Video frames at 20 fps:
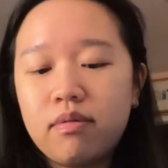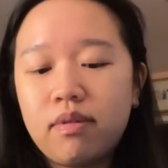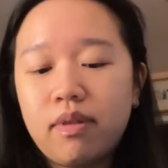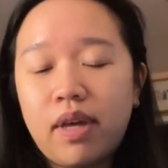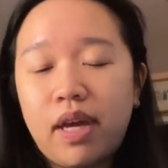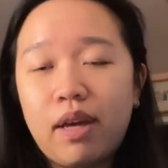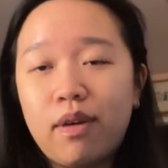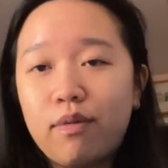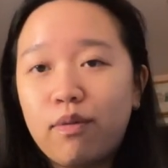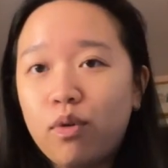
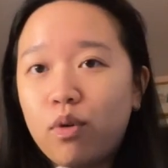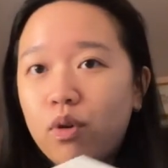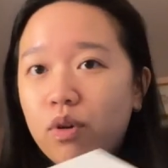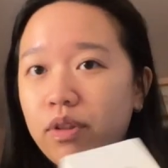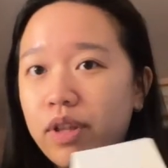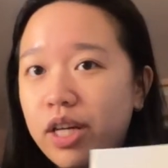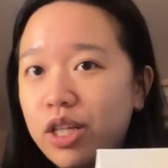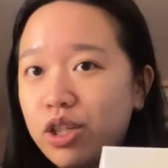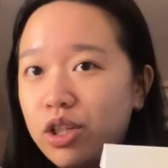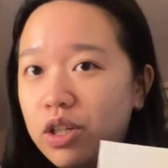thankful
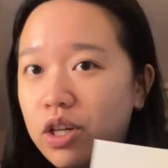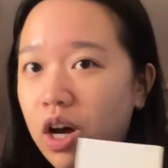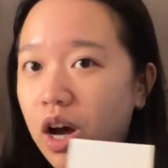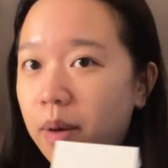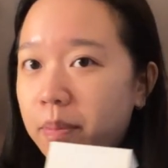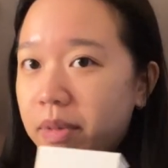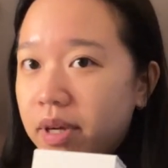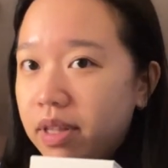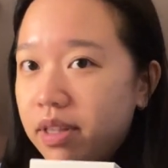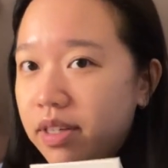that she
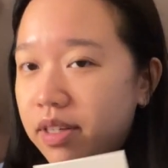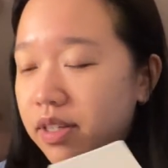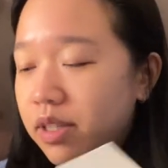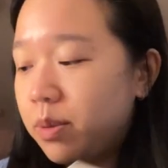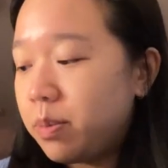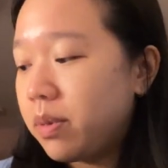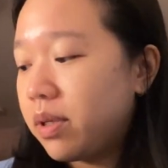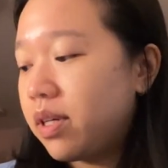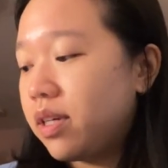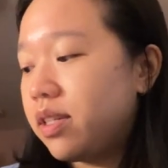got me these
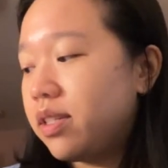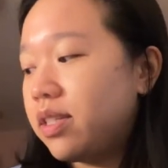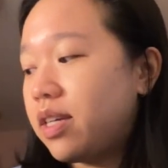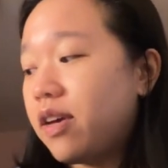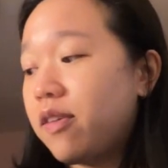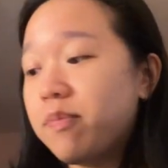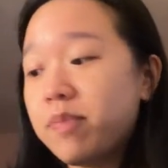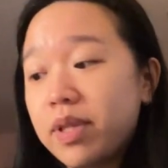because I've